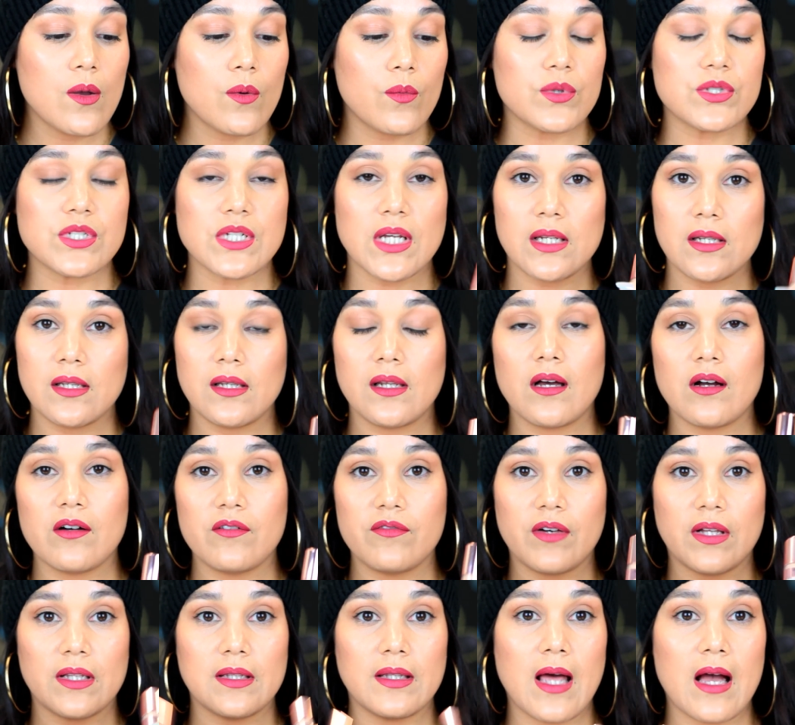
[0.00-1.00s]
which I
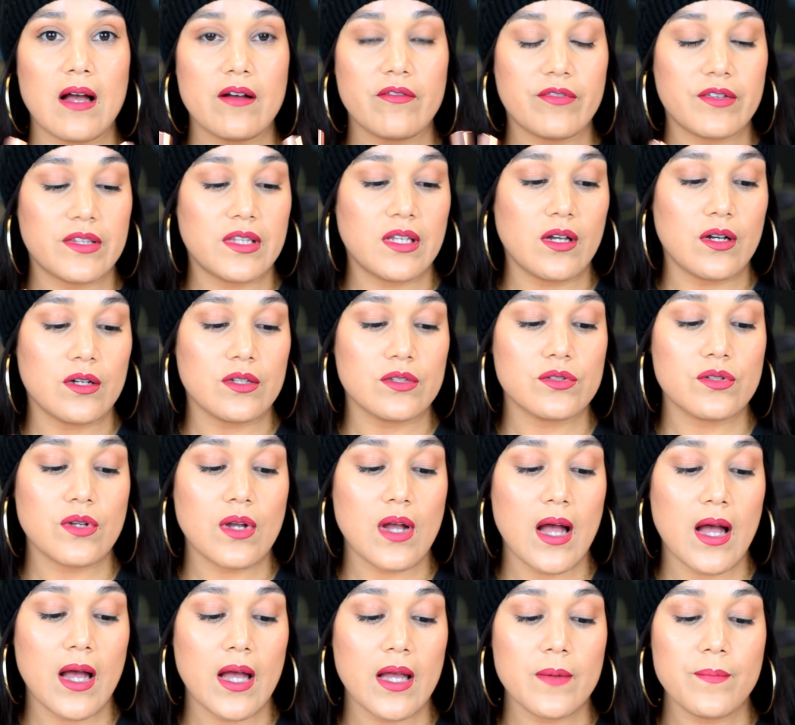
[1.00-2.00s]
love a lot for the under
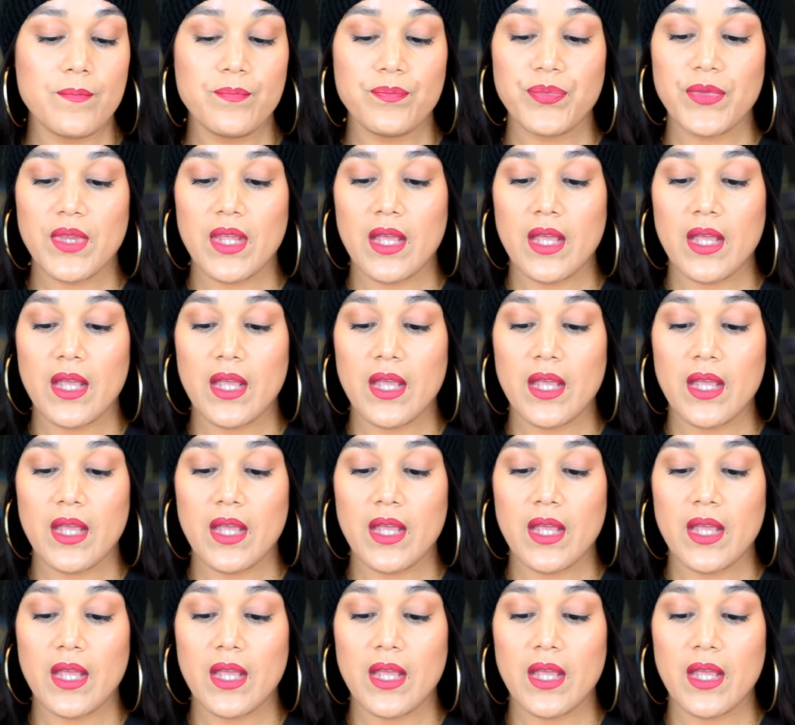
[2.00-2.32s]
eye,